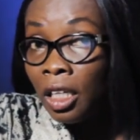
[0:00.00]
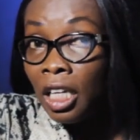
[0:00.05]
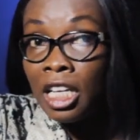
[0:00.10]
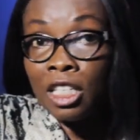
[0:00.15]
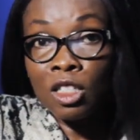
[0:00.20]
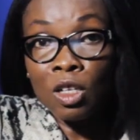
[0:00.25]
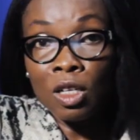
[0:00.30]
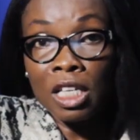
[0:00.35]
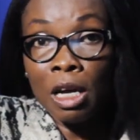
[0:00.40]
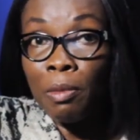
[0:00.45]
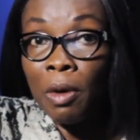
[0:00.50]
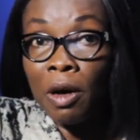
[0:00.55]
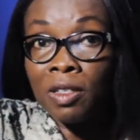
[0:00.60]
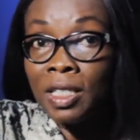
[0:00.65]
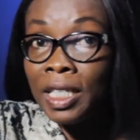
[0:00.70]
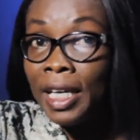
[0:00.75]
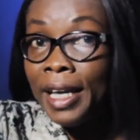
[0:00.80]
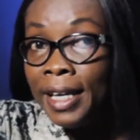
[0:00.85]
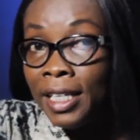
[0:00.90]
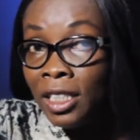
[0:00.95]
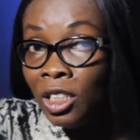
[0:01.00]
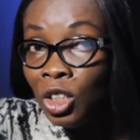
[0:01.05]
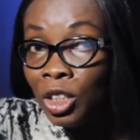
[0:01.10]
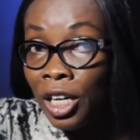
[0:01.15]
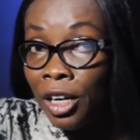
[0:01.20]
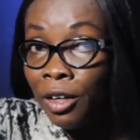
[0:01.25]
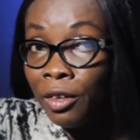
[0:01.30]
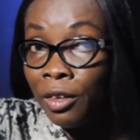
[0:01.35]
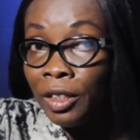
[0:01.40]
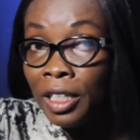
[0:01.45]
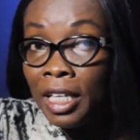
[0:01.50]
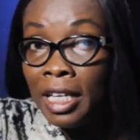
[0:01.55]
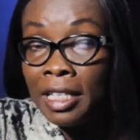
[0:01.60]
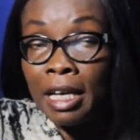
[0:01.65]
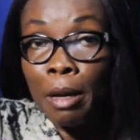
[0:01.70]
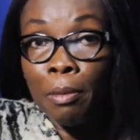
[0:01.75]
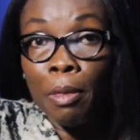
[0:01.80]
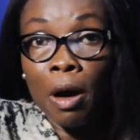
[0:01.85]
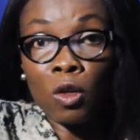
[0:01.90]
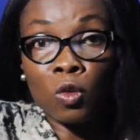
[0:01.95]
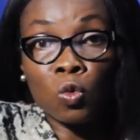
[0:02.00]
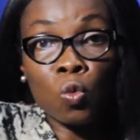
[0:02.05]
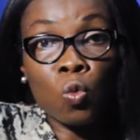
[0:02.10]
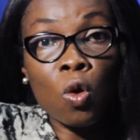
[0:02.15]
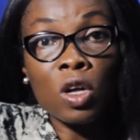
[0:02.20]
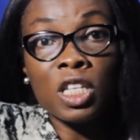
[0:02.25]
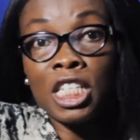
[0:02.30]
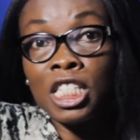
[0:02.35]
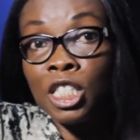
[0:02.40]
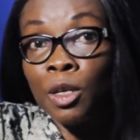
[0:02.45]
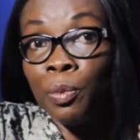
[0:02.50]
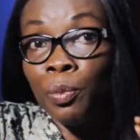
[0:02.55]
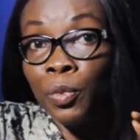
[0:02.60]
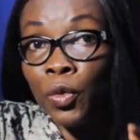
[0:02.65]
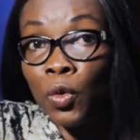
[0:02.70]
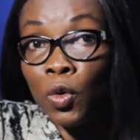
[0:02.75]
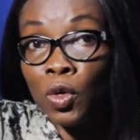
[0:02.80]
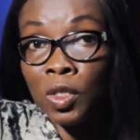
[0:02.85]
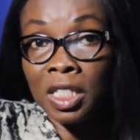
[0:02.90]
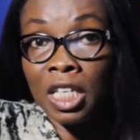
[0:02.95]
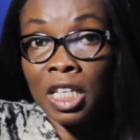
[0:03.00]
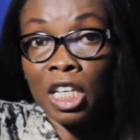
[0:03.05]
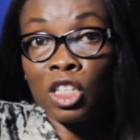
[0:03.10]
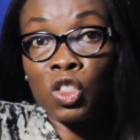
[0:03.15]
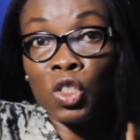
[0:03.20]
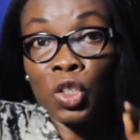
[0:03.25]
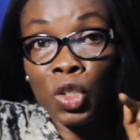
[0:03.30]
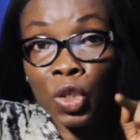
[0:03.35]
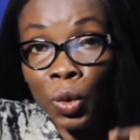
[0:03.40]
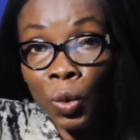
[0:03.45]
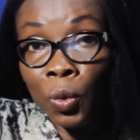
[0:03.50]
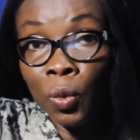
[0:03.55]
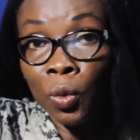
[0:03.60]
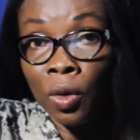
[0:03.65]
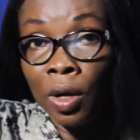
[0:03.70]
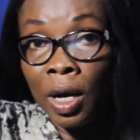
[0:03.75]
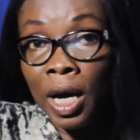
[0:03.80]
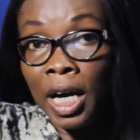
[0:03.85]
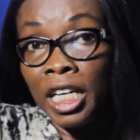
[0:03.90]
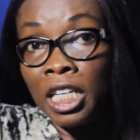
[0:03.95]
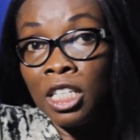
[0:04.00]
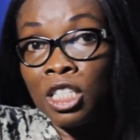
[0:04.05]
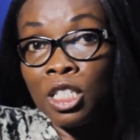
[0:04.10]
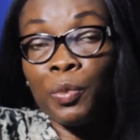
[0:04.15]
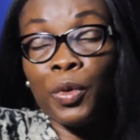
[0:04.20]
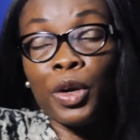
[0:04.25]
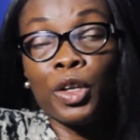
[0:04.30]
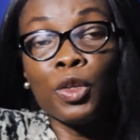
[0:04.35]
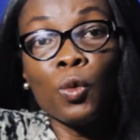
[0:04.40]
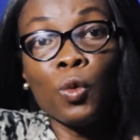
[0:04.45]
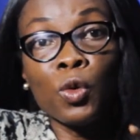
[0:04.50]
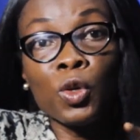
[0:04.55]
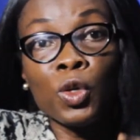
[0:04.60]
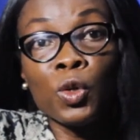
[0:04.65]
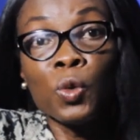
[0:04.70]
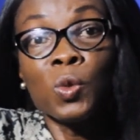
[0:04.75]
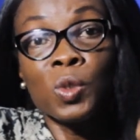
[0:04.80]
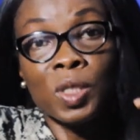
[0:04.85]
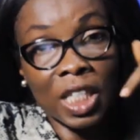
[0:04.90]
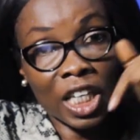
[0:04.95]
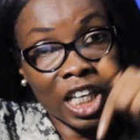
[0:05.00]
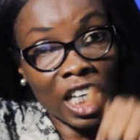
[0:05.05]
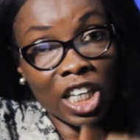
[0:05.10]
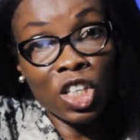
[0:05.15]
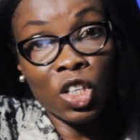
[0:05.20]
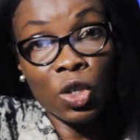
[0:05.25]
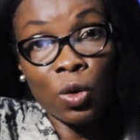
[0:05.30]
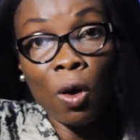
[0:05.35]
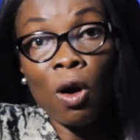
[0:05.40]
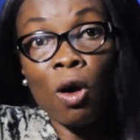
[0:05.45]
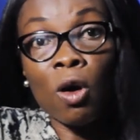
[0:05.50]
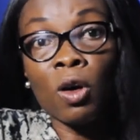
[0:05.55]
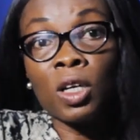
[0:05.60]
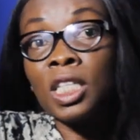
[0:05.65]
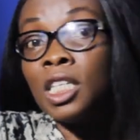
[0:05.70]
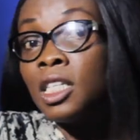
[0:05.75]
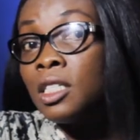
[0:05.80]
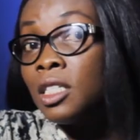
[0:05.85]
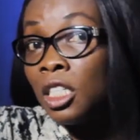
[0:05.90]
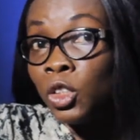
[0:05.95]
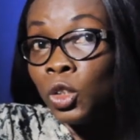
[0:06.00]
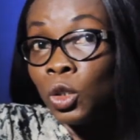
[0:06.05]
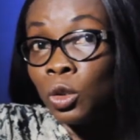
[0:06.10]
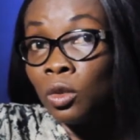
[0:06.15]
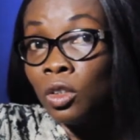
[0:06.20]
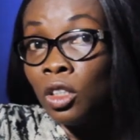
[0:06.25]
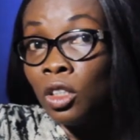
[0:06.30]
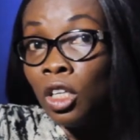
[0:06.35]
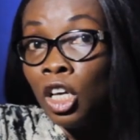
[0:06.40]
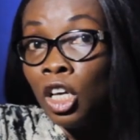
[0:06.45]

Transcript: It's not about age now. It's about what is the process you, an entrepreneur, use in your organization.